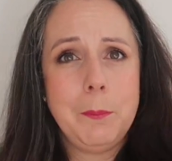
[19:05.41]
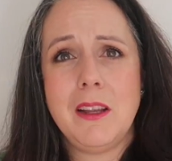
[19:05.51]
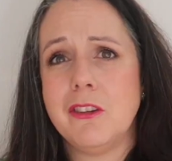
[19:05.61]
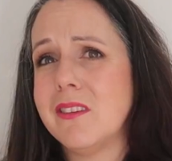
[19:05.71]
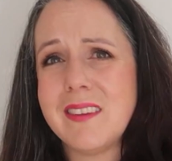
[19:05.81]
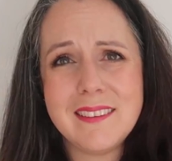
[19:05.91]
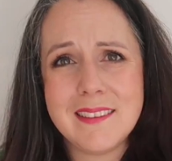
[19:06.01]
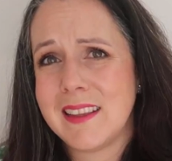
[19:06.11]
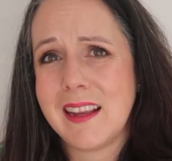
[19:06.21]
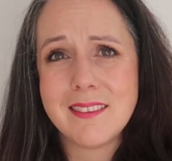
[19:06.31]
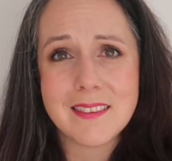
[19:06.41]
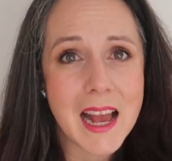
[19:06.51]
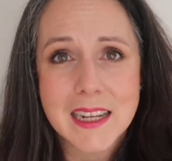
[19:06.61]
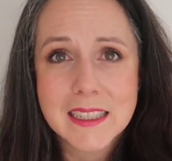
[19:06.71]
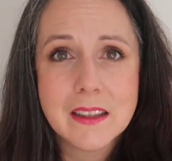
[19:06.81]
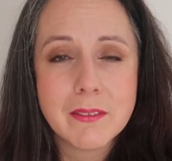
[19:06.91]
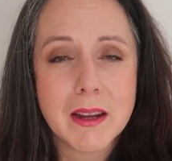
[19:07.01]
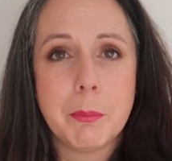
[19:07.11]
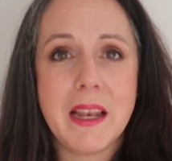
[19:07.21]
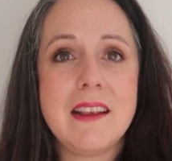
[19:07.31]
make sure it's in exactly the
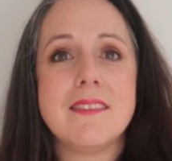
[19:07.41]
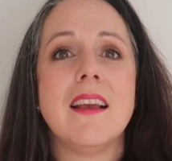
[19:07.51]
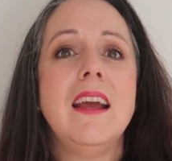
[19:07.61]
right place,